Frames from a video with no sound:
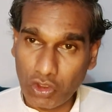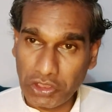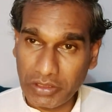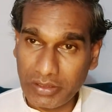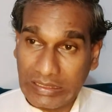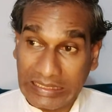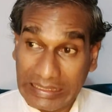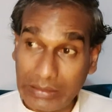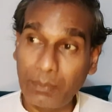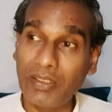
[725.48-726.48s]
depending
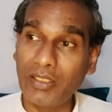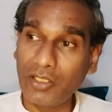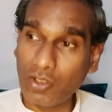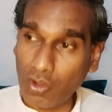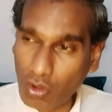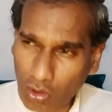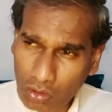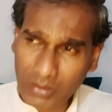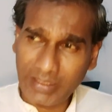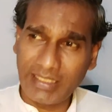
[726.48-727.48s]
on the external
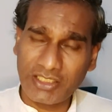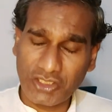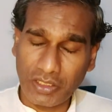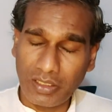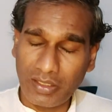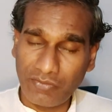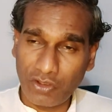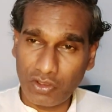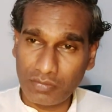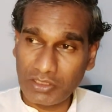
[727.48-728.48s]
environment
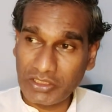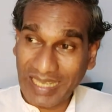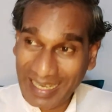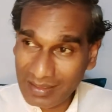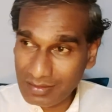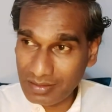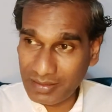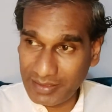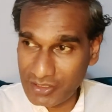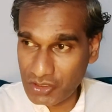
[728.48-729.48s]
and the things
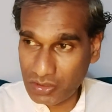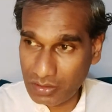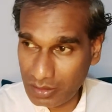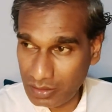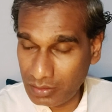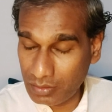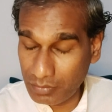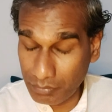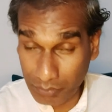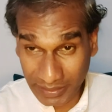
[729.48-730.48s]
and beings
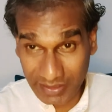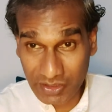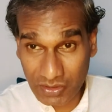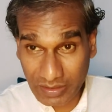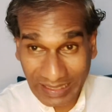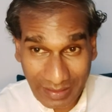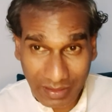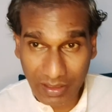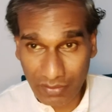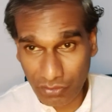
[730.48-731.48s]
in the
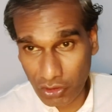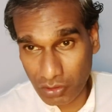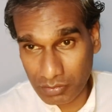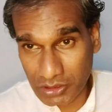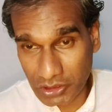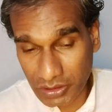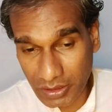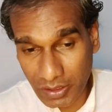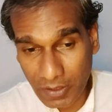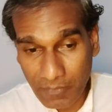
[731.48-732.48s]
environment
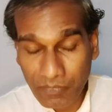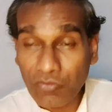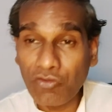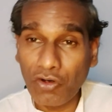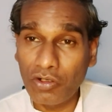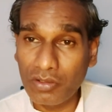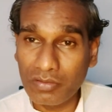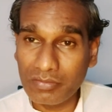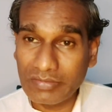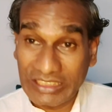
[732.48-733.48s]
for deriving
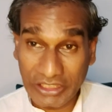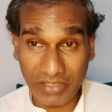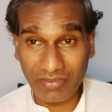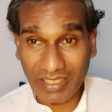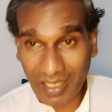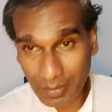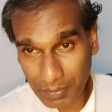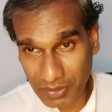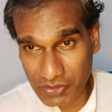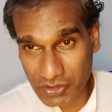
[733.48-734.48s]
happiness.
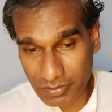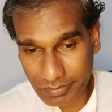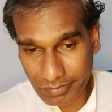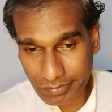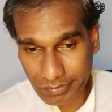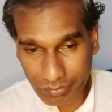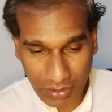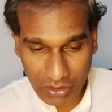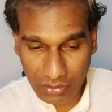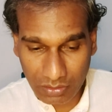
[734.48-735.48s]
But
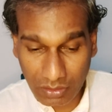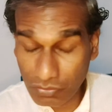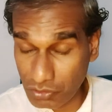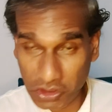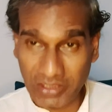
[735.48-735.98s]
unfortunately,